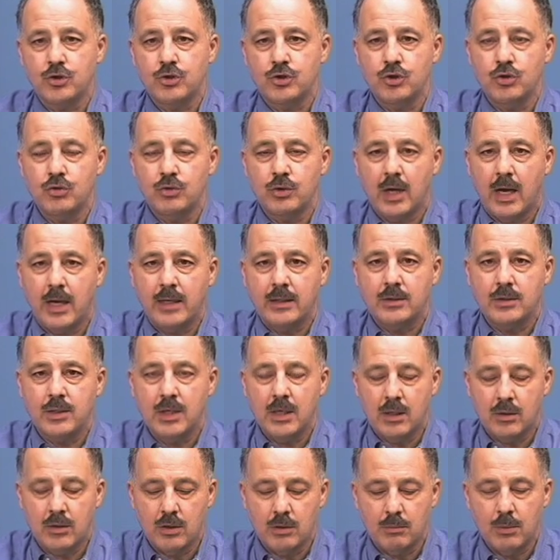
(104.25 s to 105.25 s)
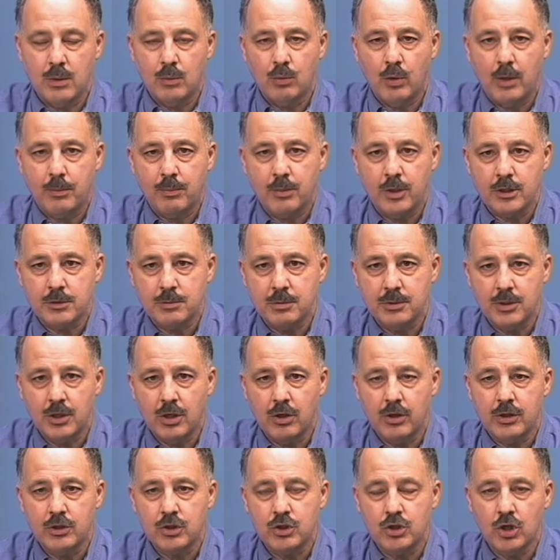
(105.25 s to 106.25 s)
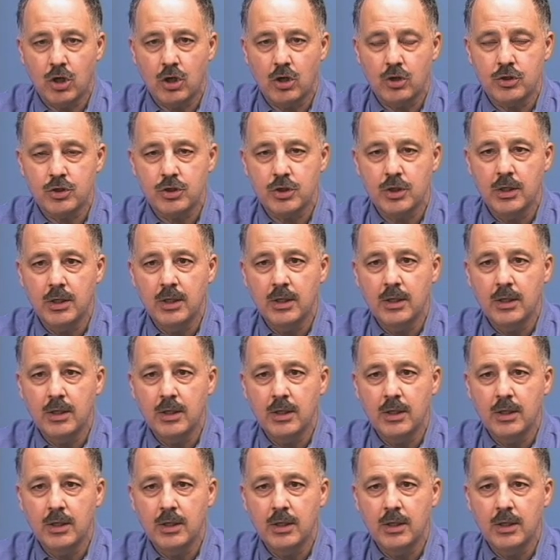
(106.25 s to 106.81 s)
June 19th at Midway Presbyterian Church.